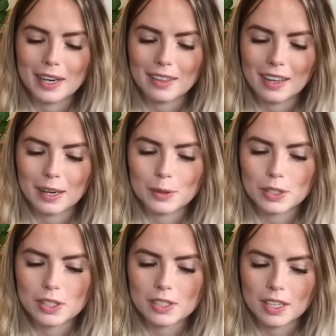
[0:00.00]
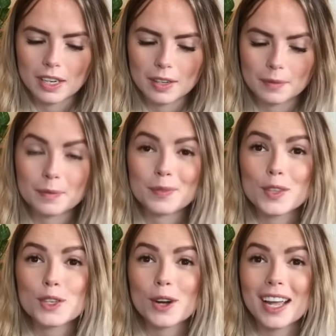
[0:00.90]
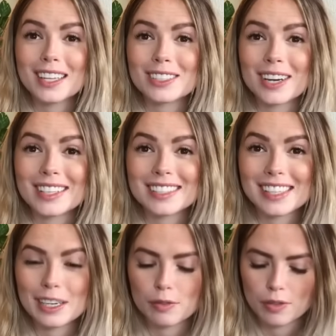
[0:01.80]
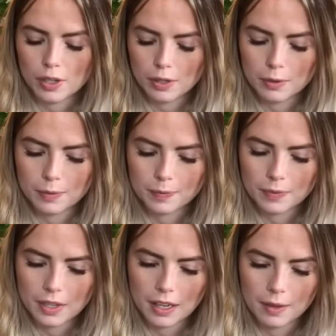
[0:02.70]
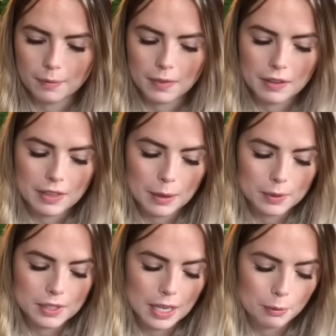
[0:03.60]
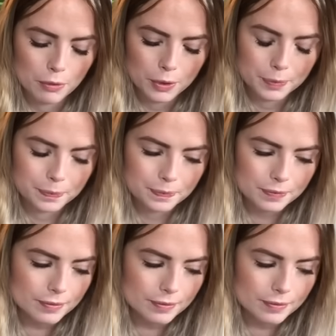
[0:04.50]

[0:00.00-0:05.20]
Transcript: But I thought I was just gonna try and translate it for you, if that was helpful.